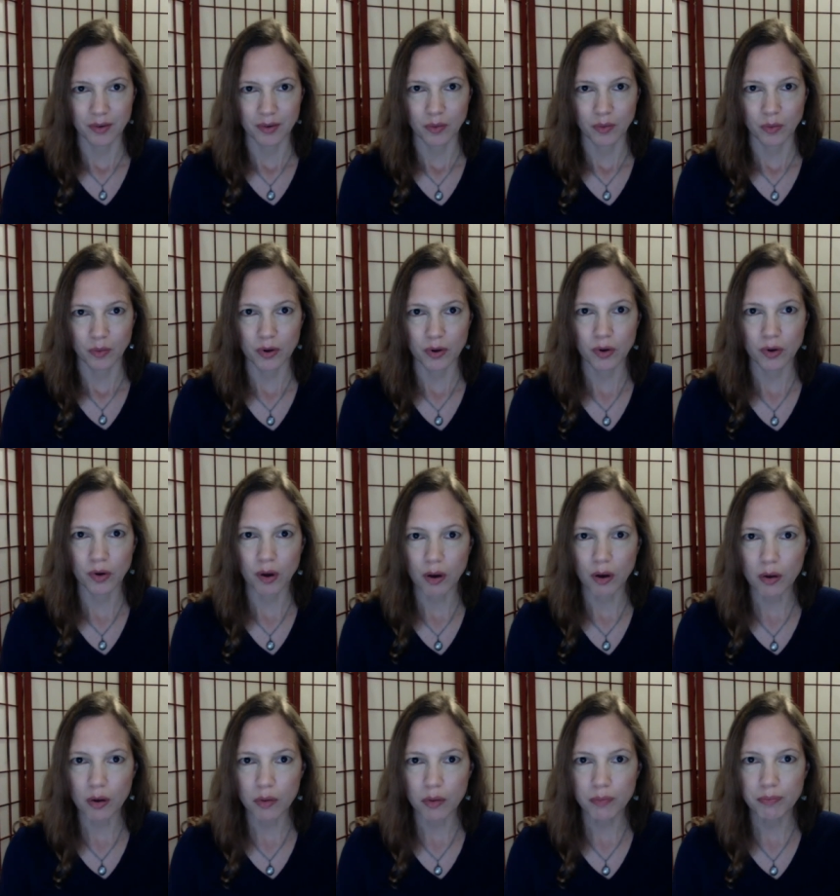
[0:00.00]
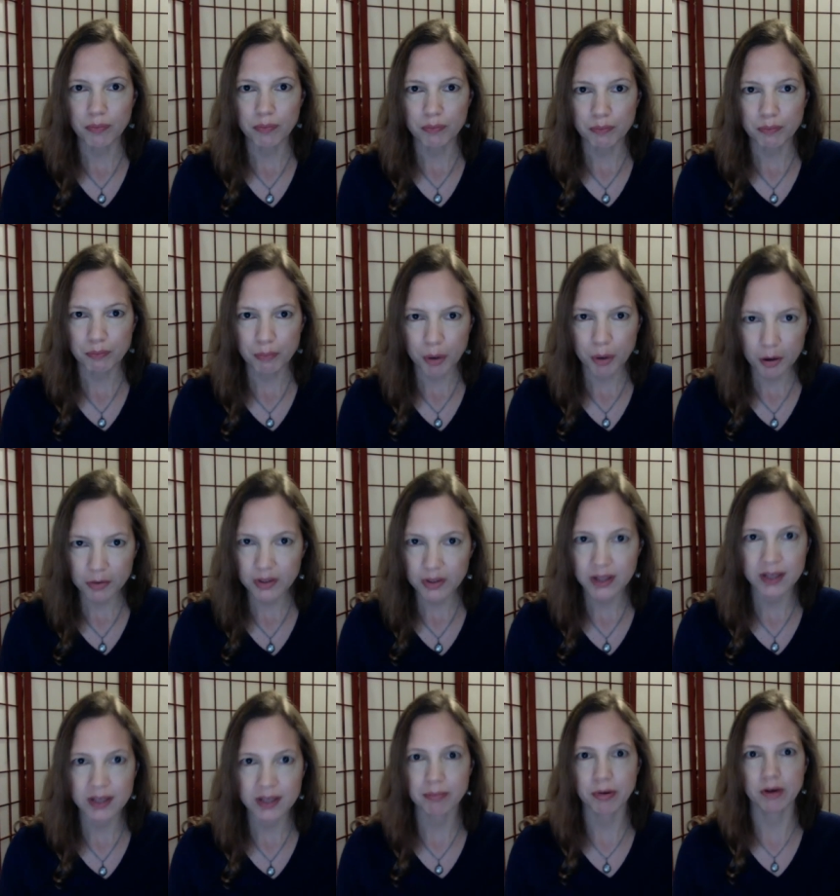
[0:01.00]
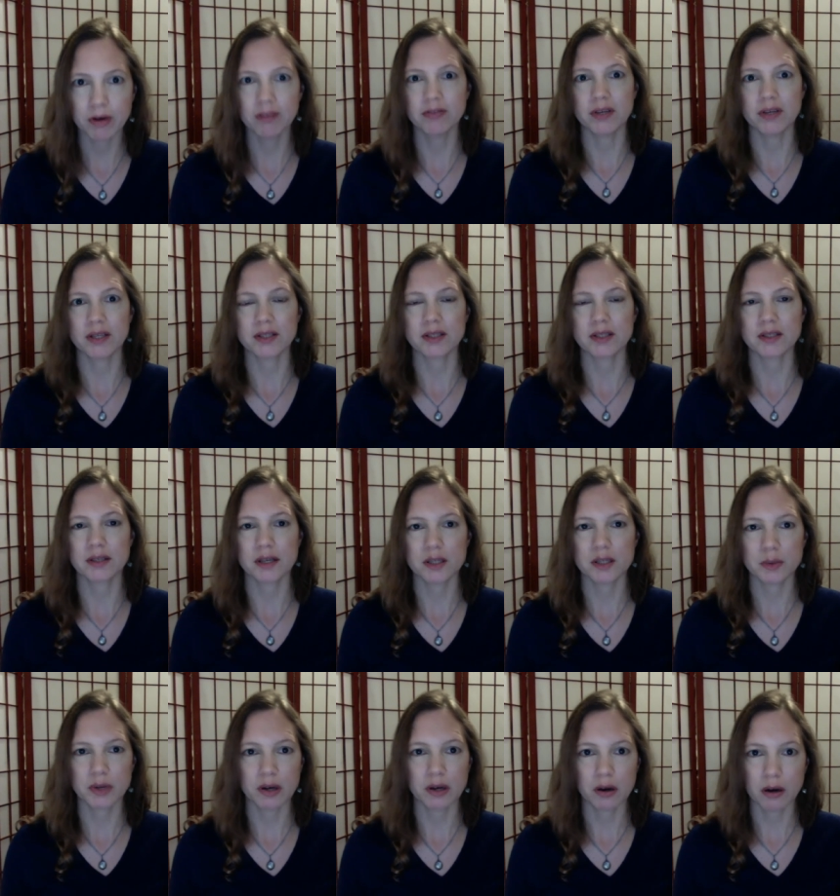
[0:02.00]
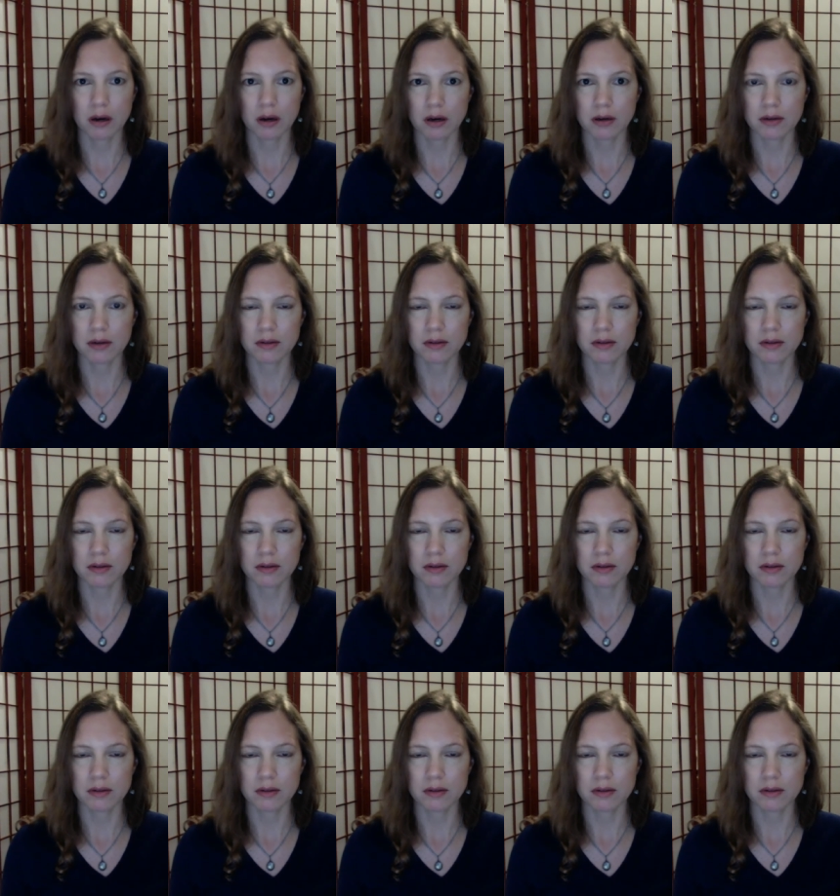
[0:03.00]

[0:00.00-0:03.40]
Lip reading: We are all perfectly imperfect as we are.